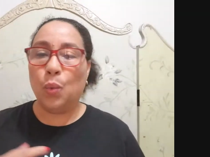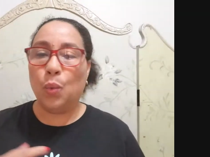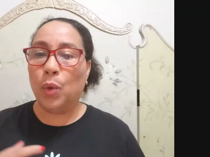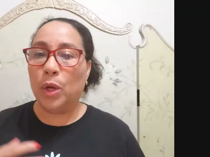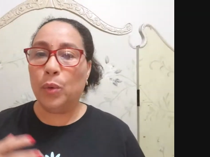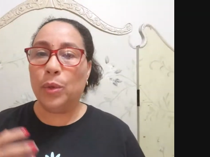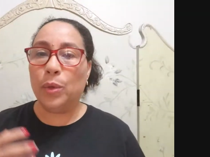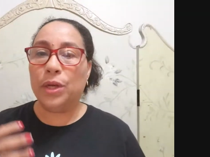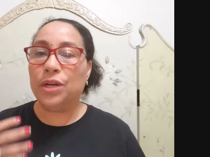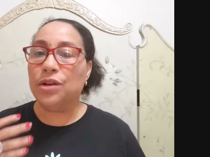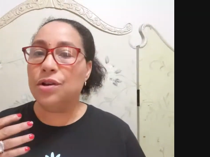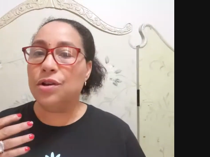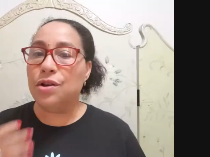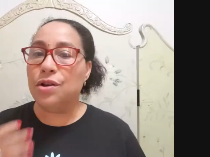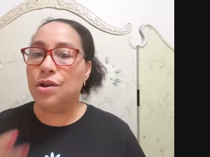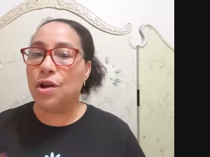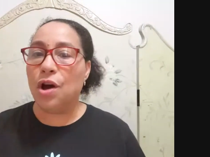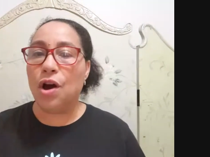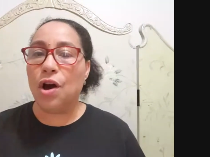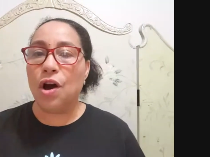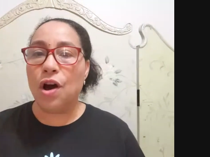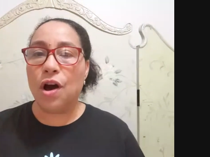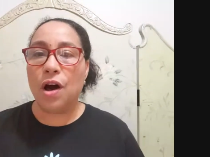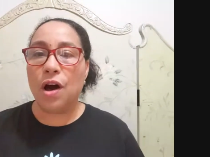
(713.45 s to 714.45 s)
we would
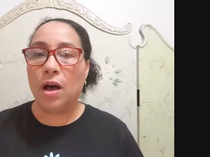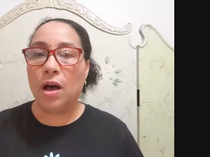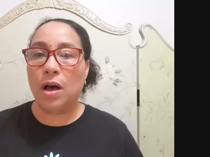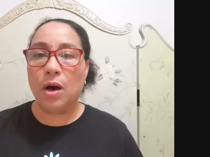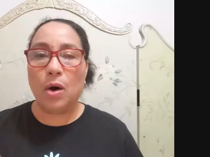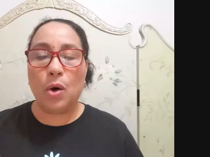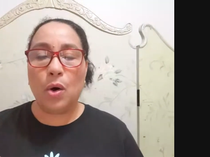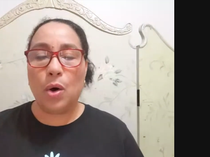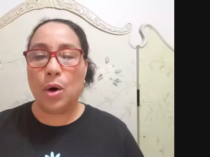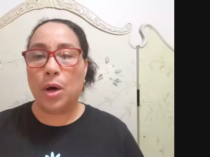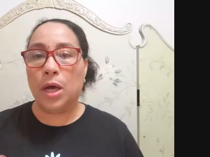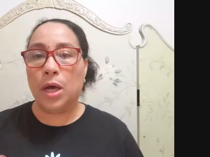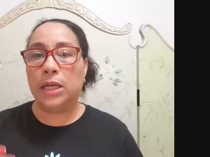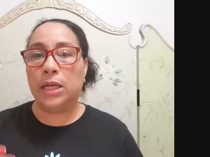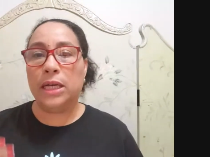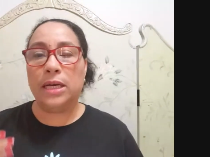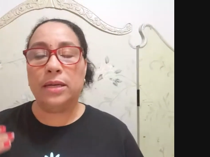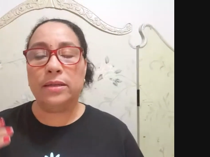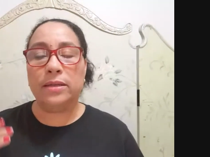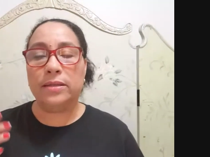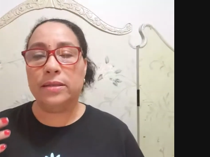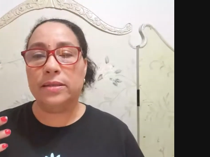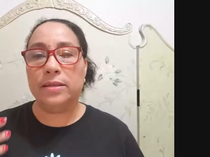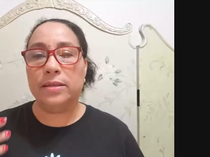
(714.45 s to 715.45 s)
gnaw on
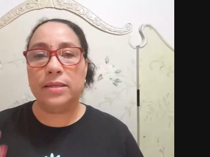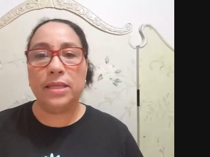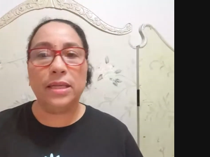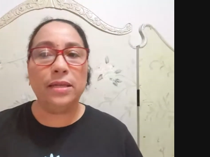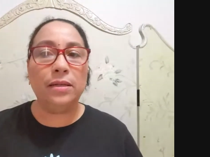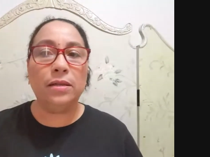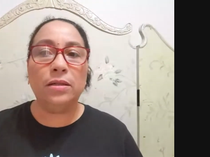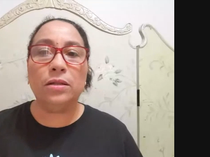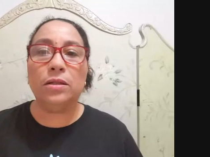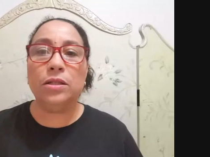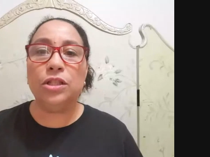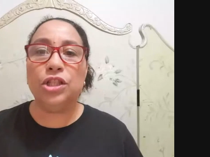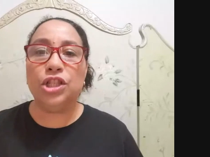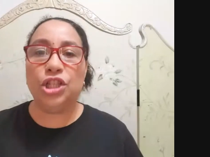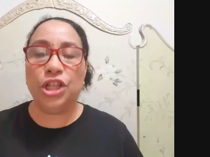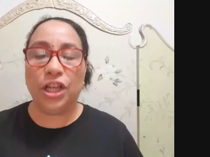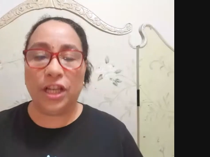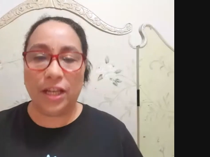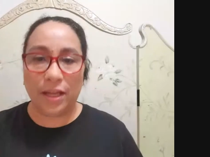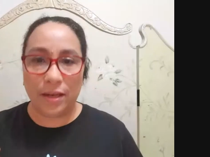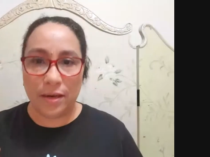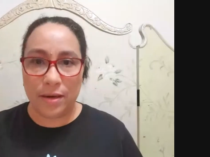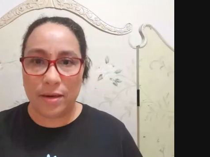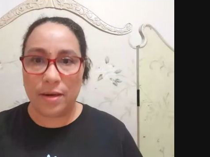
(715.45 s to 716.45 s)
a single
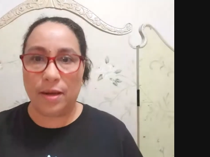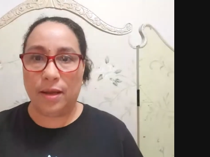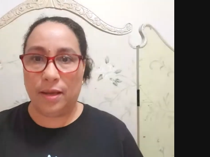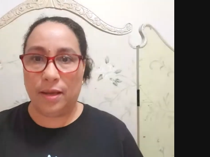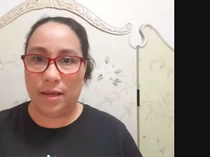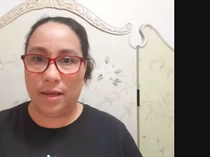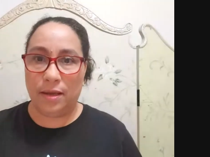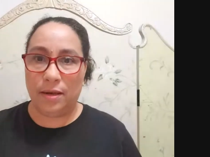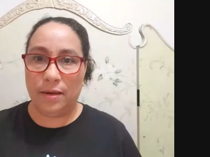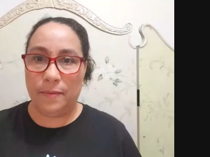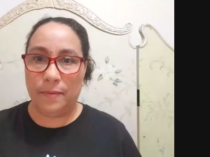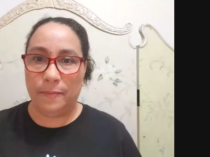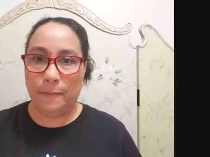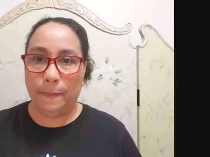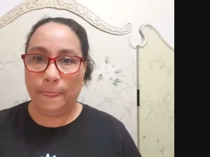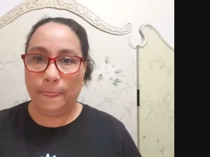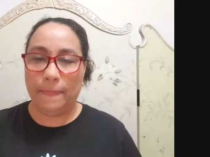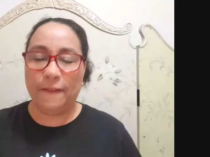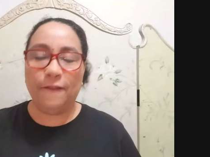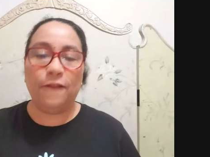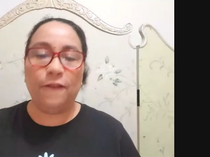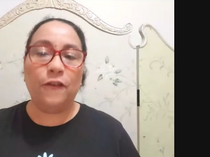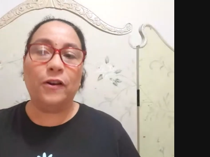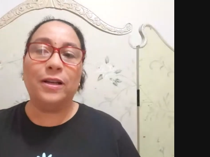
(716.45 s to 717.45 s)
chicken nugget
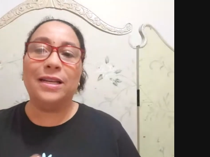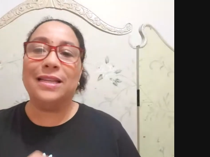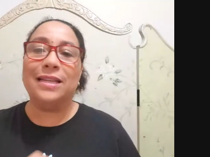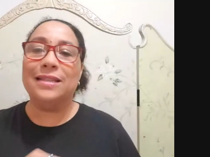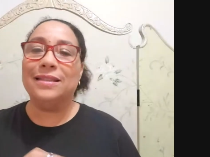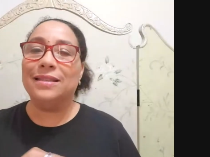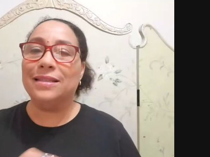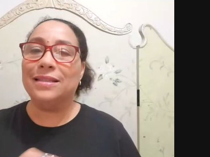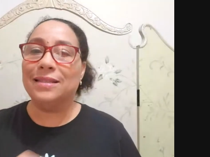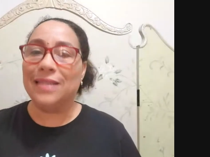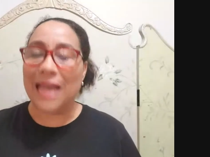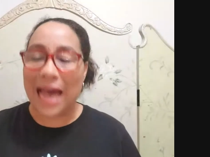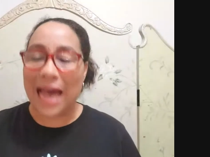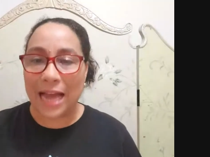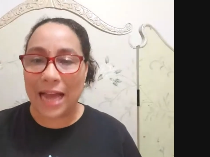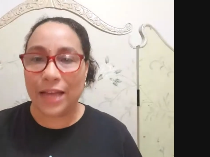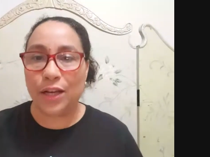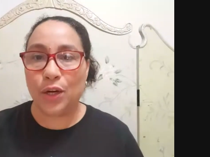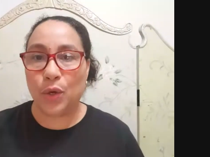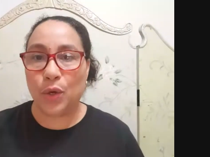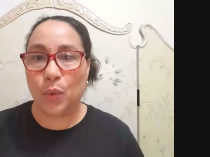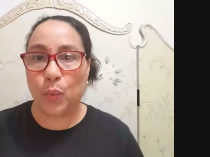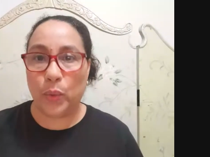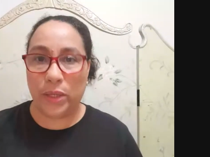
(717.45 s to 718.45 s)
for an
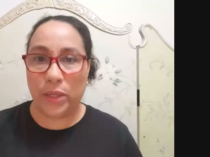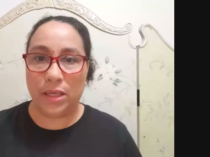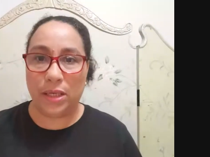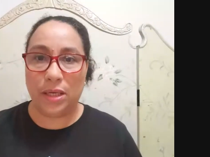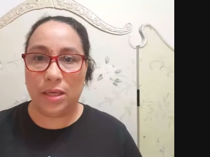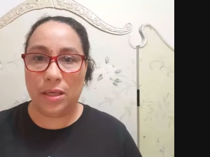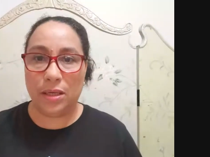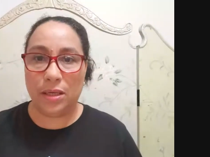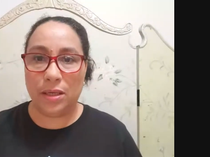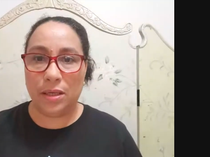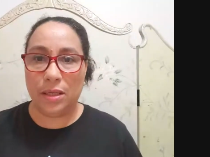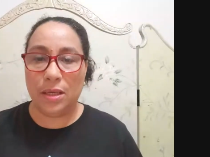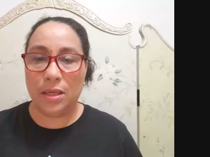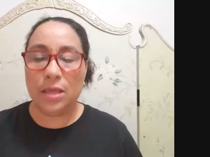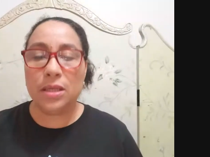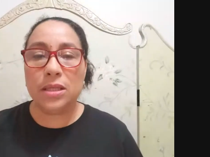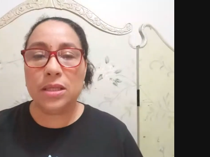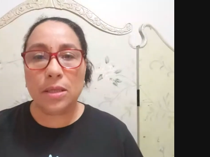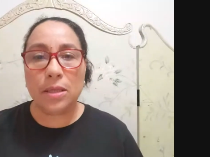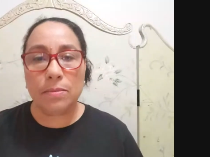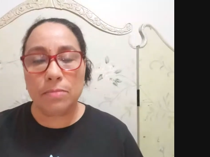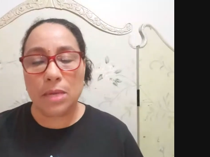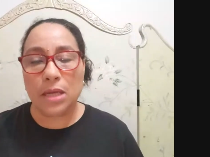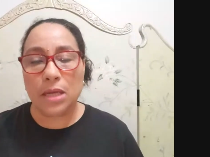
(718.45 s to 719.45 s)
entire week
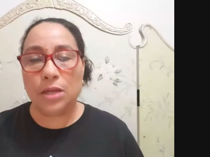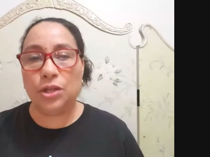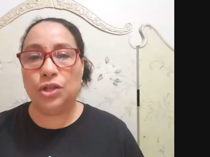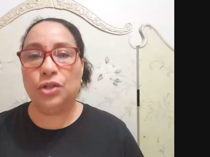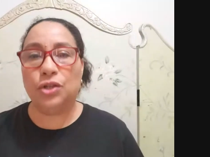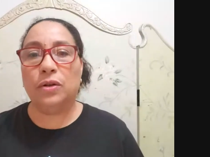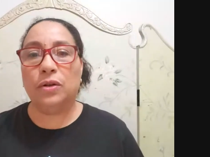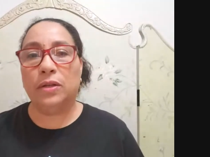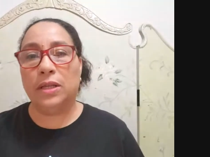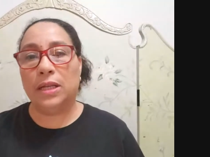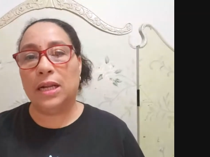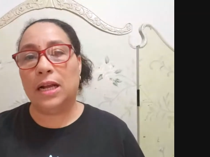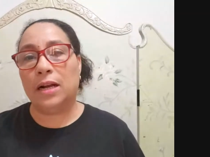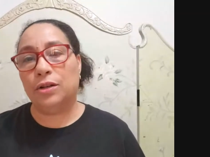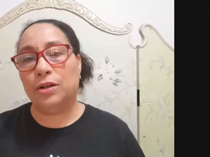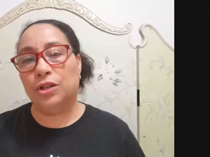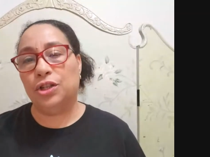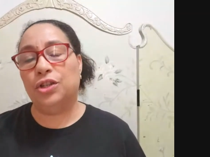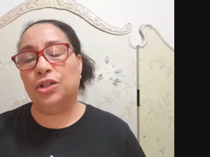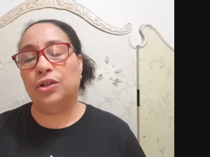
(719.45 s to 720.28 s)
to make sure that our